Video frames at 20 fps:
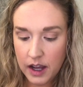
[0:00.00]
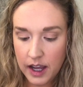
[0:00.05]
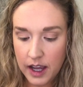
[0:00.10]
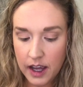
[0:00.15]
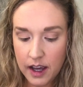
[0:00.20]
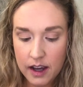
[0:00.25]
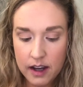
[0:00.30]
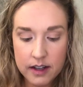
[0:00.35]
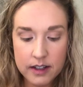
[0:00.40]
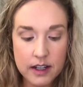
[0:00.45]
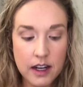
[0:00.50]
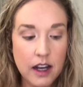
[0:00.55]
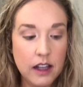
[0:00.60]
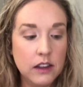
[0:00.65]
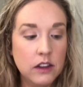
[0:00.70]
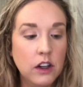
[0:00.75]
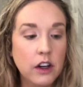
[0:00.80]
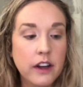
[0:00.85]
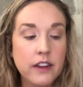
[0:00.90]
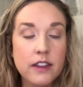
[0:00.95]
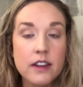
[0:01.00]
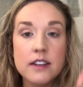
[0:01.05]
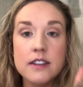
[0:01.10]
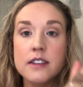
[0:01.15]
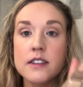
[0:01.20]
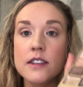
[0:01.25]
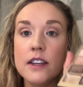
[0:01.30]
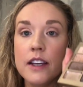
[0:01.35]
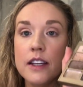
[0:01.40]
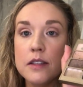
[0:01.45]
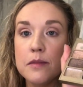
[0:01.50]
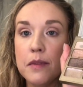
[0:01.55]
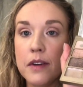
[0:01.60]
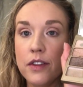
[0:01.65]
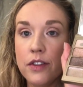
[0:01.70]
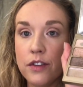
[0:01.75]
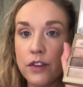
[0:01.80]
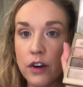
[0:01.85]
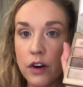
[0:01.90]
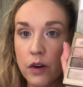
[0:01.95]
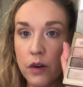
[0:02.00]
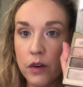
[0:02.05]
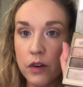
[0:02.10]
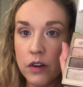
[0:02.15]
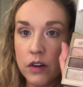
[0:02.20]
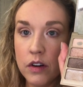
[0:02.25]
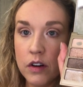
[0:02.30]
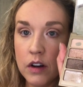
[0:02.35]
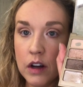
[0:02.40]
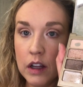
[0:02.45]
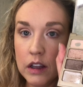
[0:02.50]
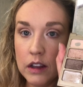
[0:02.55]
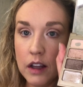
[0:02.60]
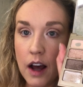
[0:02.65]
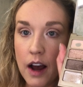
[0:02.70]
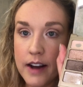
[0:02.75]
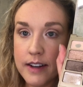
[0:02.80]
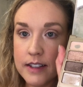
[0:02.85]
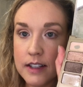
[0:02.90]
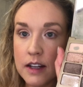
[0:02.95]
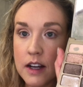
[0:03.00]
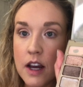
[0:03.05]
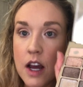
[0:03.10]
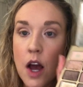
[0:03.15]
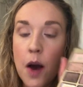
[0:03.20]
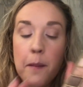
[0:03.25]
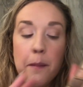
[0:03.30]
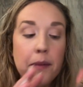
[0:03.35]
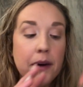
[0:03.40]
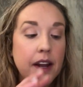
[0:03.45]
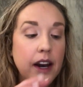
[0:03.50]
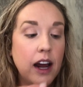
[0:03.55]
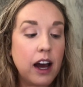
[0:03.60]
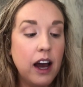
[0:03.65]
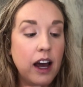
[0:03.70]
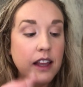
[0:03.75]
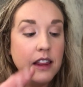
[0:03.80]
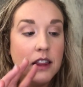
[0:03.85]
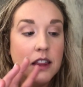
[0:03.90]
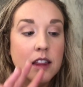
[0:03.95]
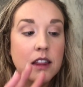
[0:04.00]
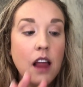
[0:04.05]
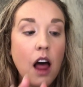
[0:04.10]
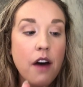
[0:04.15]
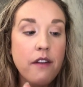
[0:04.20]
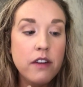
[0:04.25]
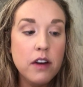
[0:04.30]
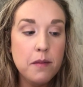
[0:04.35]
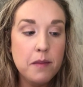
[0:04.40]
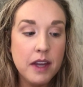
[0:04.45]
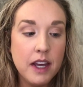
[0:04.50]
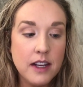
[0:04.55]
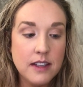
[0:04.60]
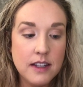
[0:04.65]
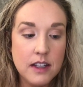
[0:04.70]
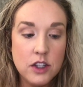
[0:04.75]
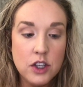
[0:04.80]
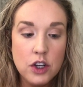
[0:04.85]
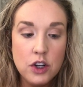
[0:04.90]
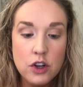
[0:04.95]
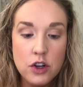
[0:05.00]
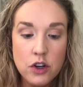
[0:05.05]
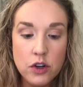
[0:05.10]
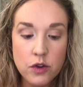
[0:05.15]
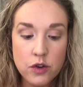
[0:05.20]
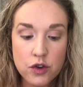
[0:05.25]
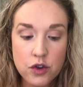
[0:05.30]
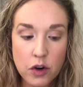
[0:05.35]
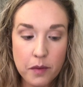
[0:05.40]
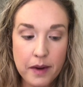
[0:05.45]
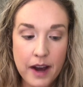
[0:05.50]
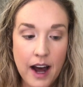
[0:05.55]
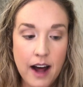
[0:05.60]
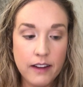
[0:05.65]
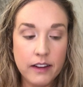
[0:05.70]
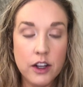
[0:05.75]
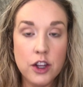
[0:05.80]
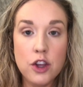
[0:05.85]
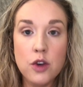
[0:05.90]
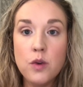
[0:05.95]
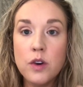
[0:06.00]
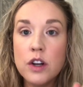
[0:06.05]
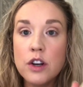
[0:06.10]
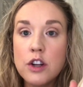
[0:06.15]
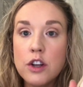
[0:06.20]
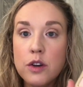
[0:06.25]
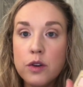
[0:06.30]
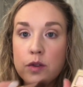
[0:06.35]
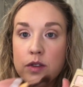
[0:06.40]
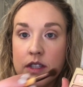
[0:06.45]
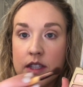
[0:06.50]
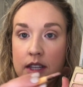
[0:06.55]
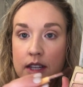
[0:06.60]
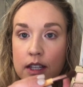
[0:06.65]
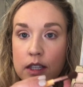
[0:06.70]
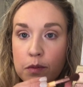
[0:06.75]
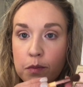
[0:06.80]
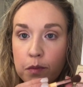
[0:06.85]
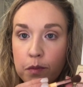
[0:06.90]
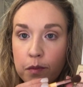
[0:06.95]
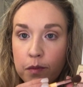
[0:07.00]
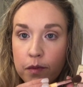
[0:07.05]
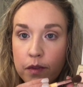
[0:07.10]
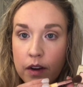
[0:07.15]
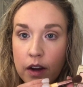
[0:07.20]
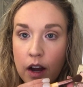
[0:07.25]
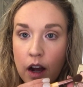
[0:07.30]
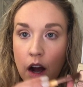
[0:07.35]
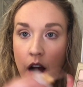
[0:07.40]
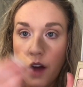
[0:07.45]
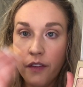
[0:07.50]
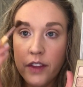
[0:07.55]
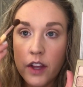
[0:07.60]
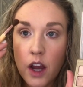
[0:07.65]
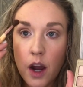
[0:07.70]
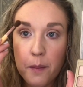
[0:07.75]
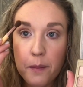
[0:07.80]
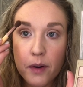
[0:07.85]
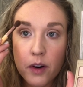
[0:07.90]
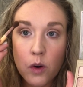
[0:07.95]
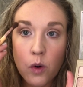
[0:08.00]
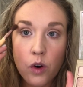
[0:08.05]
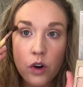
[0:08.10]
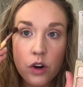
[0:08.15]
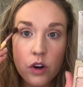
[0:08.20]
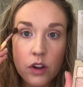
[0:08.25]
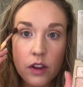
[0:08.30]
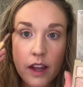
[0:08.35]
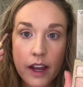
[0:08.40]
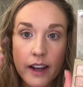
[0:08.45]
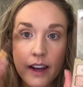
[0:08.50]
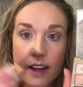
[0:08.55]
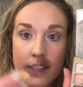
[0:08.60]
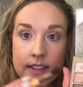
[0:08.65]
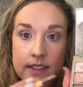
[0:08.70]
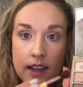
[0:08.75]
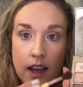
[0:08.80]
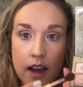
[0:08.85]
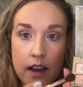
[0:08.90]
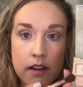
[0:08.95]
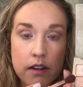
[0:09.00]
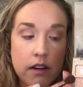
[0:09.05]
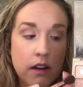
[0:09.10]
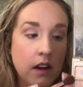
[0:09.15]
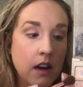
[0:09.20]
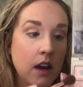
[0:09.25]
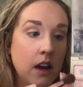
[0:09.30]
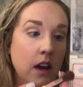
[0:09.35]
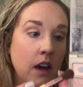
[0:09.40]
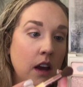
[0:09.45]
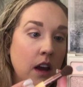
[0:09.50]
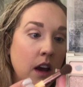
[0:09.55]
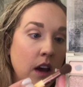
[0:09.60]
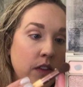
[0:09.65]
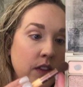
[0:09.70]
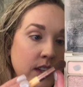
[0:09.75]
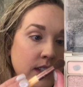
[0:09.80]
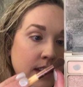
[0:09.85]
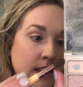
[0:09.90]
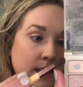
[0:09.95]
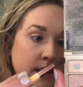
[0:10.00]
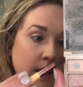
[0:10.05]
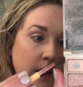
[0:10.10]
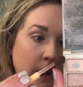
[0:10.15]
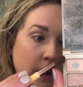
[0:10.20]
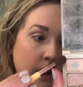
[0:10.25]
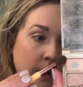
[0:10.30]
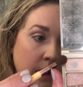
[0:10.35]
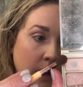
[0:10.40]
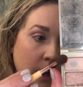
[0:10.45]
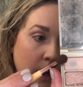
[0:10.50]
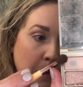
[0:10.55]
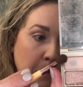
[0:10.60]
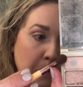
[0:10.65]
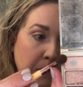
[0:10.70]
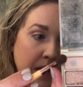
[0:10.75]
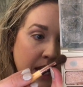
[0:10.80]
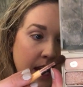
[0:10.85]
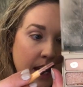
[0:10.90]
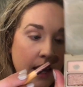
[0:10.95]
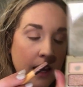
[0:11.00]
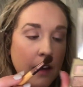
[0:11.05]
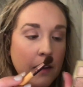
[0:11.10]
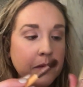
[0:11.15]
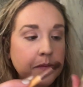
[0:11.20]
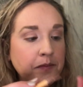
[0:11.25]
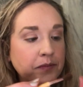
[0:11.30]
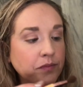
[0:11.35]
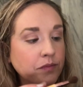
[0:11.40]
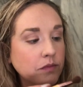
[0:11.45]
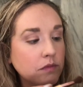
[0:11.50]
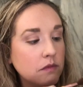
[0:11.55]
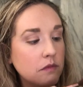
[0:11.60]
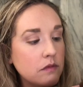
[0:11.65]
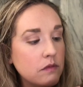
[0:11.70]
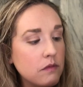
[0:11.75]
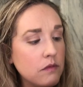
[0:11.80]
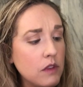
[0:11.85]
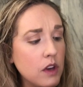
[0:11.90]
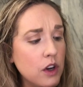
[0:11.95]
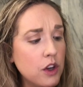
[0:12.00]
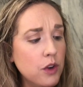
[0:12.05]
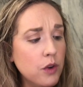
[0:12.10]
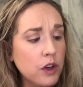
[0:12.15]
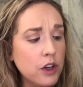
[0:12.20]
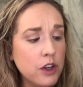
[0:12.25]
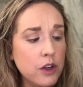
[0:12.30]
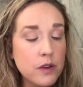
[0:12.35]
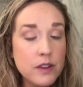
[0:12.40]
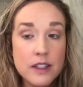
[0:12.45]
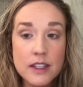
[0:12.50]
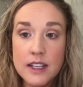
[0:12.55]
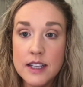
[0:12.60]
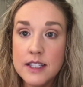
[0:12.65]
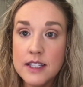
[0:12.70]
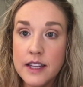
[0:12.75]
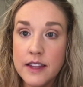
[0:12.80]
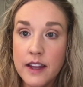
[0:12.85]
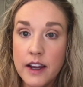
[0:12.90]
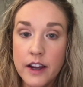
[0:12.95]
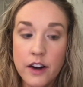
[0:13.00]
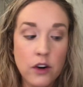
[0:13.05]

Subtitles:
And look at this thing has been through a lot, but I love it because it's a neutral palette. You can use this on the upper corner, like I said. This is their Being. You can use this in the